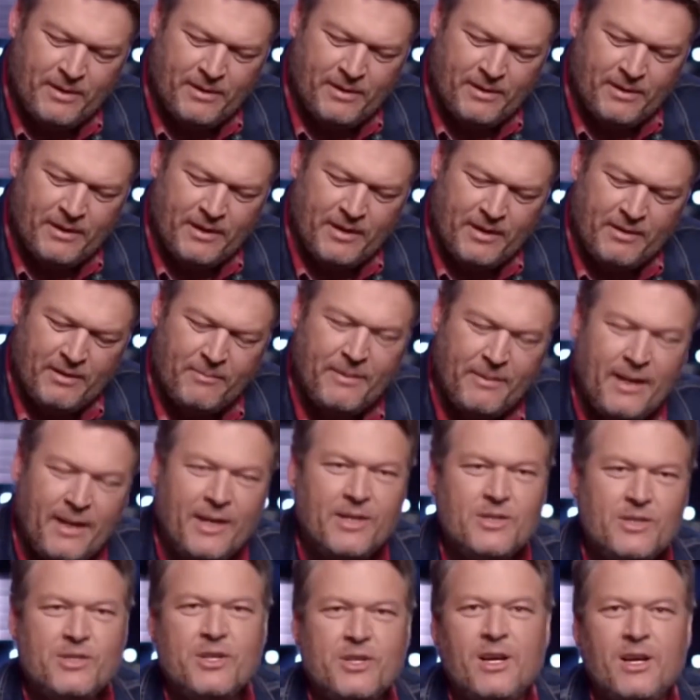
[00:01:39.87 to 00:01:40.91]
He mentioned that
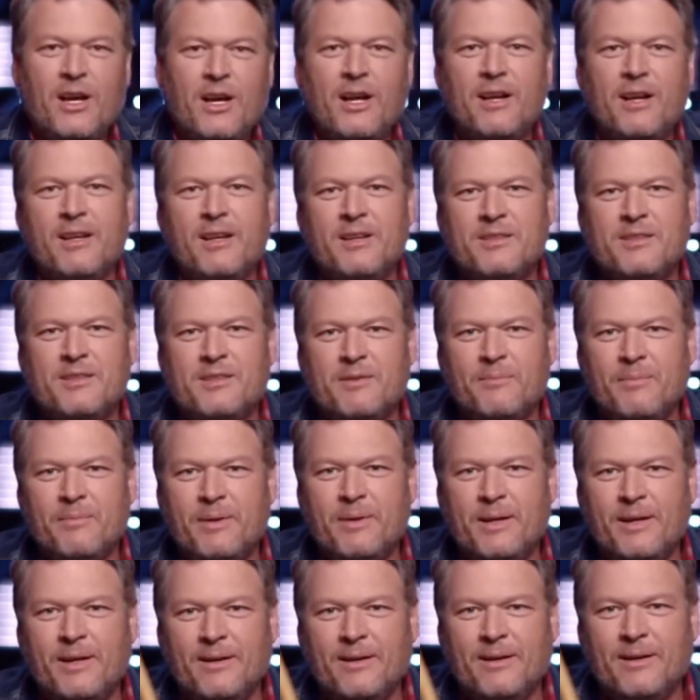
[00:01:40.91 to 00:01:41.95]
he had been wrestling with
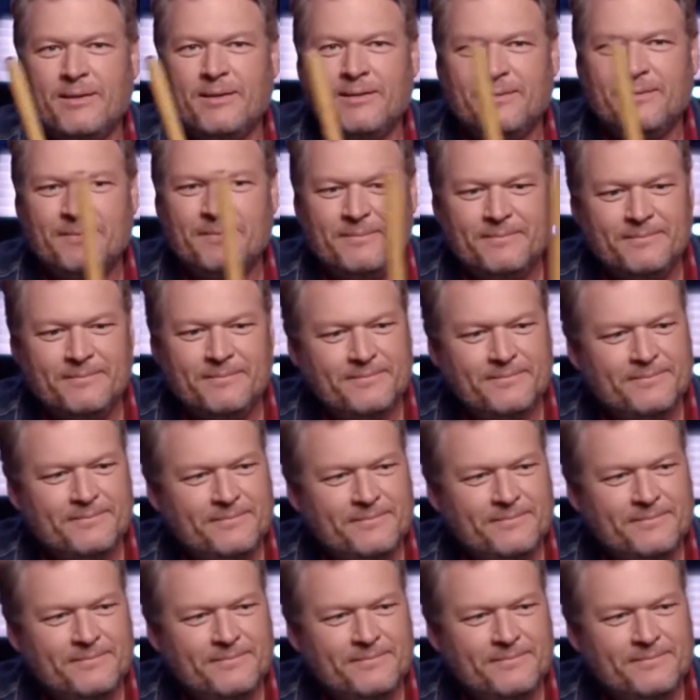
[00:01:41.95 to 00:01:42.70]
it for some time,